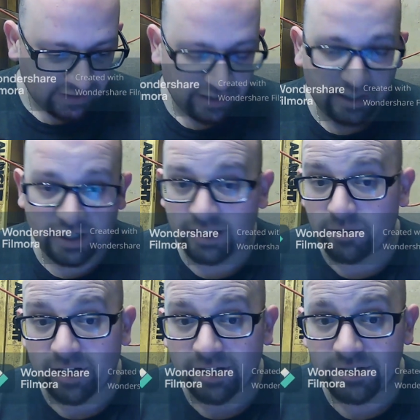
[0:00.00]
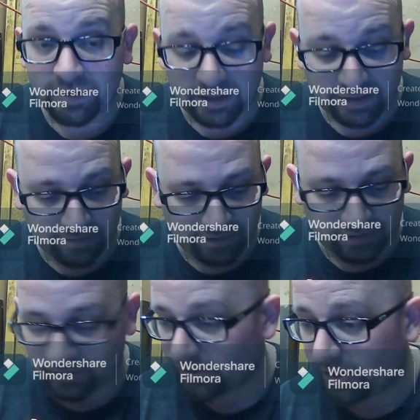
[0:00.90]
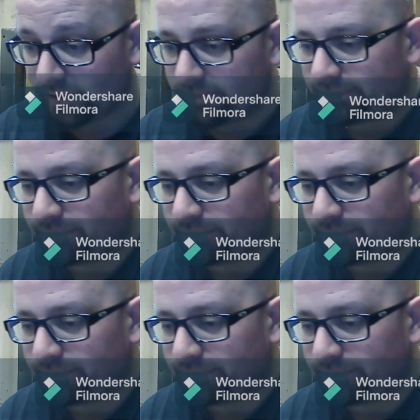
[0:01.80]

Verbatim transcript: Anyways, as I was going on,